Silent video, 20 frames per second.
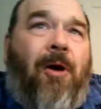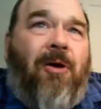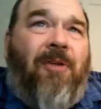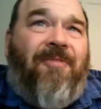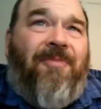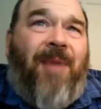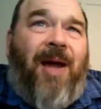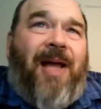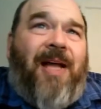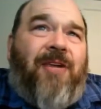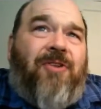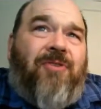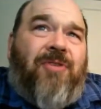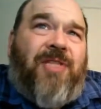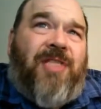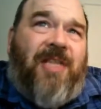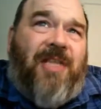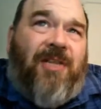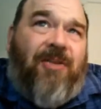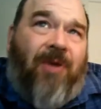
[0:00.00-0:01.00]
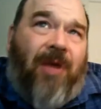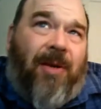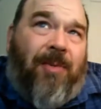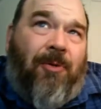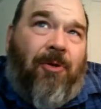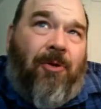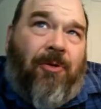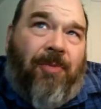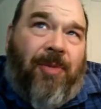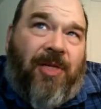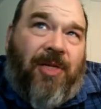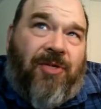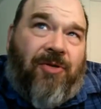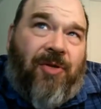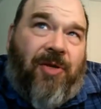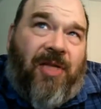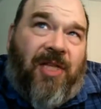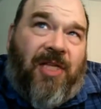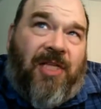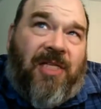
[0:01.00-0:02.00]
Part of my interest in doing a murder mystery